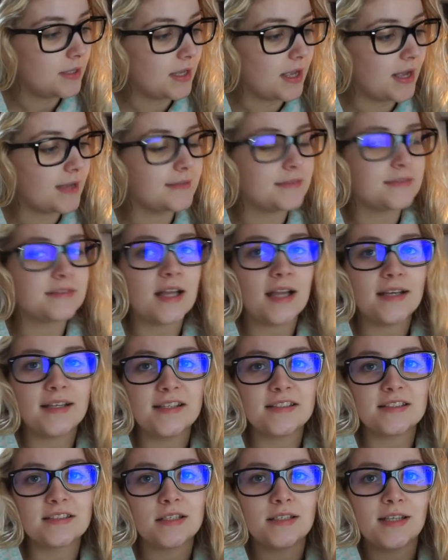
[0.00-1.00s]
and i
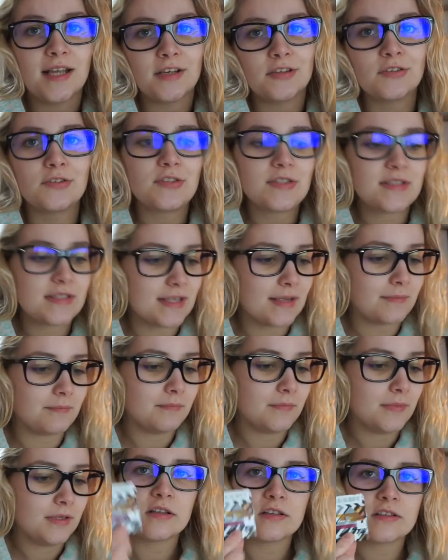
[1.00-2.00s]
needed a nano sim
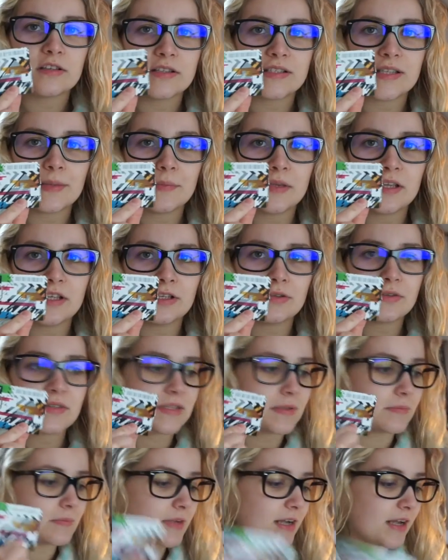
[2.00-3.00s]
so they sent me a new
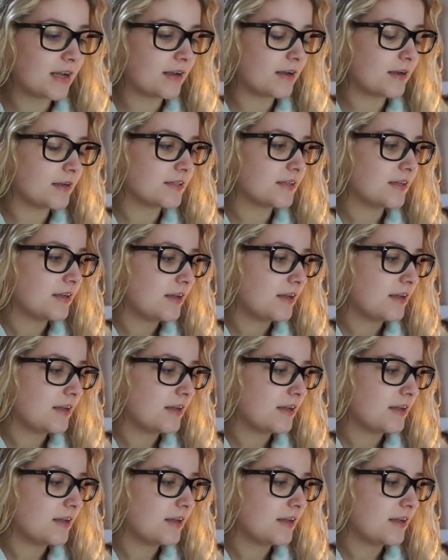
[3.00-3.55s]
sim card